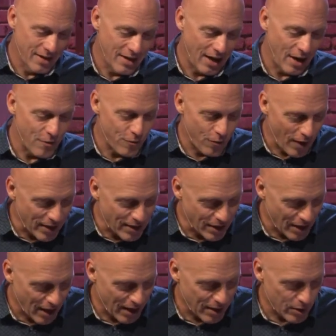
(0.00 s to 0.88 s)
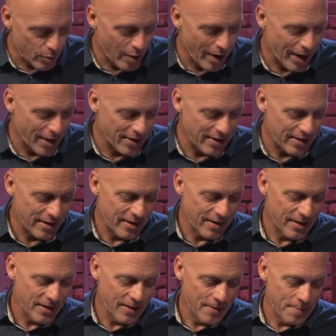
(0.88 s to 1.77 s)
I finally got it right.
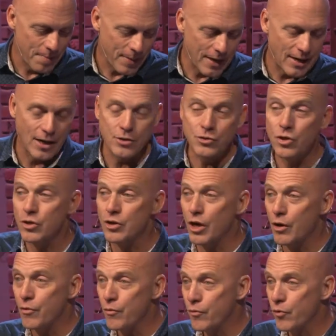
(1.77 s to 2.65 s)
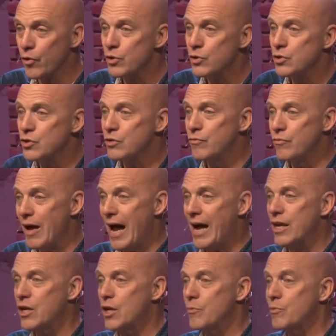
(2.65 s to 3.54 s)
And I took our first
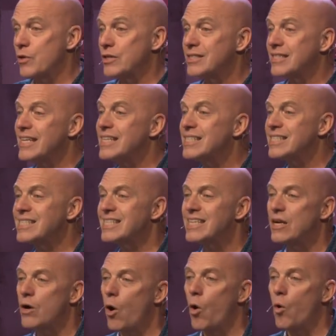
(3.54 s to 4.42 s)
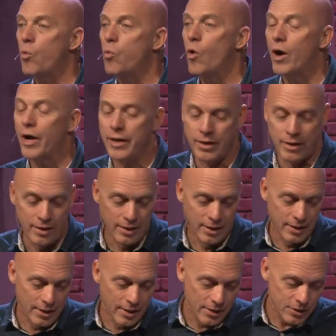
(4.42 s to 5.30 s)
vacuum, the DC01,
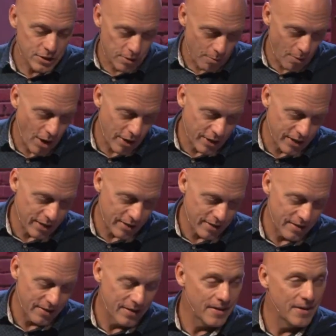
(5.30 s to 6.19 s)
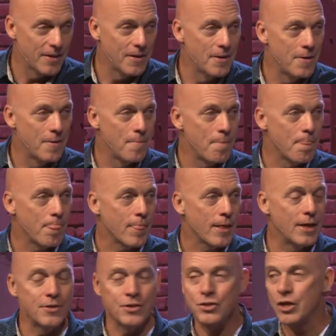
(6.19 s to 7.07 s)
to market.
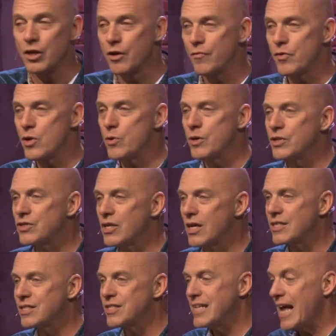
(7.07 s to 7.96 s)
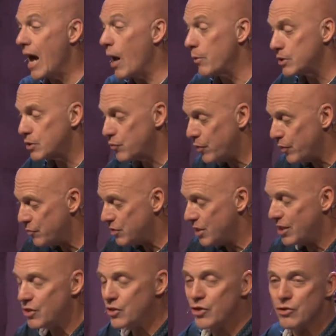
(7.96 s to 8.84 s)
In this interview, he says, now it's
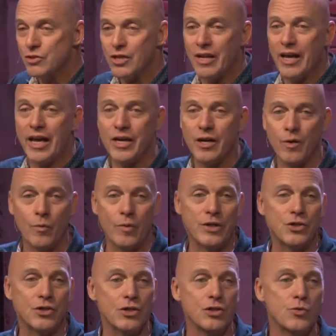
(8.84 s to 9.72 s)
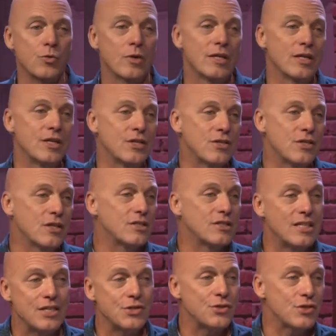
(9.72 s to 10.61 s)
15 years later, we just released the
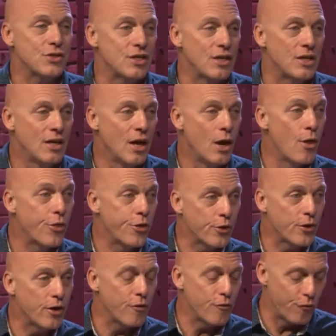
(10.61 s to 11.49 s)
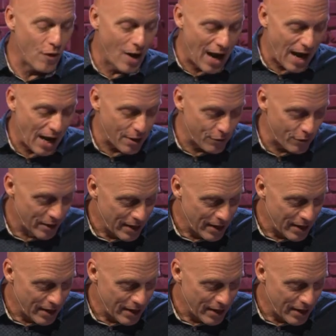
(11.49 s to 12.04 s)
DC-35,